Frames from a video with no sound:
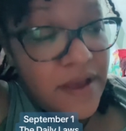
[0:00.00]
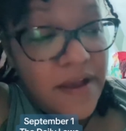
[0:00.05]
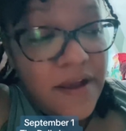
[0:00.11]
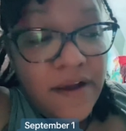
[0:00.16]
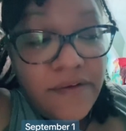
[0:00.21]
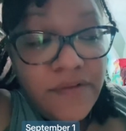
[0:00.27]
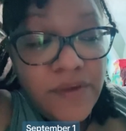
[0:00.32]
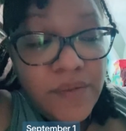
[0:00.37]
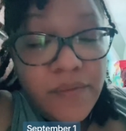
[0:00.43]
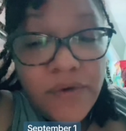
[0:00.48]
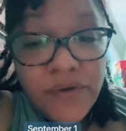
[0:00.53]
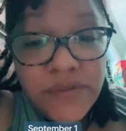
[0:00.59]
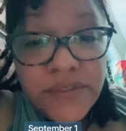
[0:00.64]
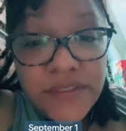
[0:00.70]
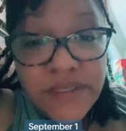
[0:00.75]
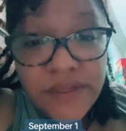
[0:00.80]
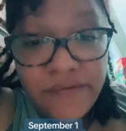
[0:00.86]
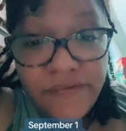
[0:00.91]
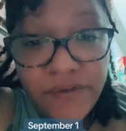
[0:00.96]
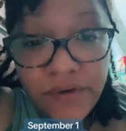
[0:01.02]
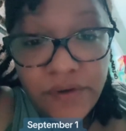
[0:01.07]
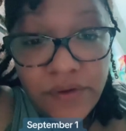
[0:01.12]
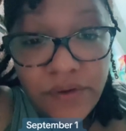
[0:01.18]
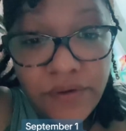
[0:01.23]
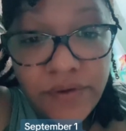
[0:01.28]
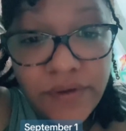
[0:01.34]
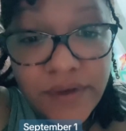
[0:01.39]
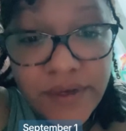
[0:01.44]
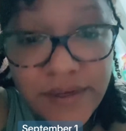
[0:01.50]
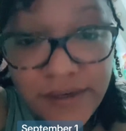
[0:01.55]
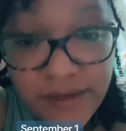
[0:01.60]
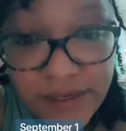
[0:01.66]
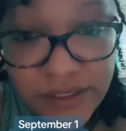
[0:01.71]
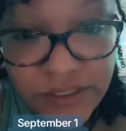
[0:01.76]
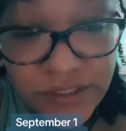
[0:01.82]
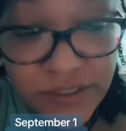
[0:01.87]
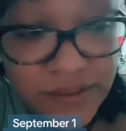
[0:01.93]
of the most difficult
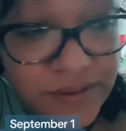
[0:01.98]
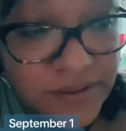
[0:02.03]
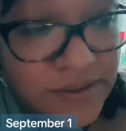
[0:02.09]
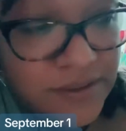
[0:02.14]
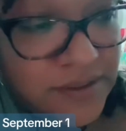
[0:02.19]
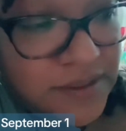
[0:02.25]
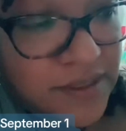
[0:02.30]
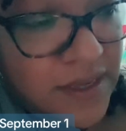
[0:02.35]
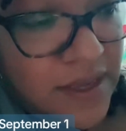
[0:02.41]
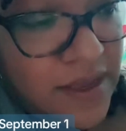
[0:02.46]
conditions.